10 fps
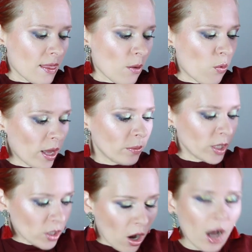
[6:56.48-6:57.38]
when
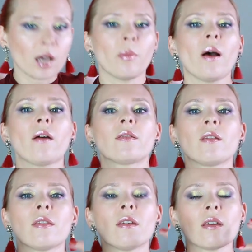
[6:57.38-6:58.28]
we talk
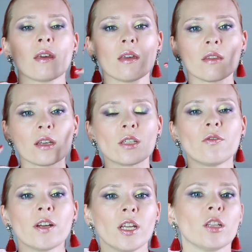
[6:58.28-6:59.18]
about the
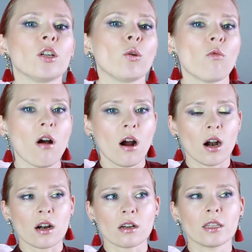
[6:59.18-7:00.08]
vanilla
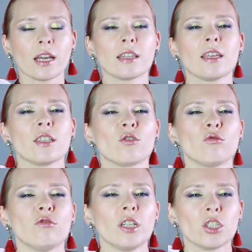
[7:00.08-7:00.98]
noir, like these
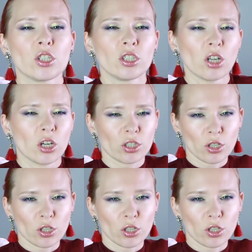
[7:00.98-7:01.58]
rich, dark,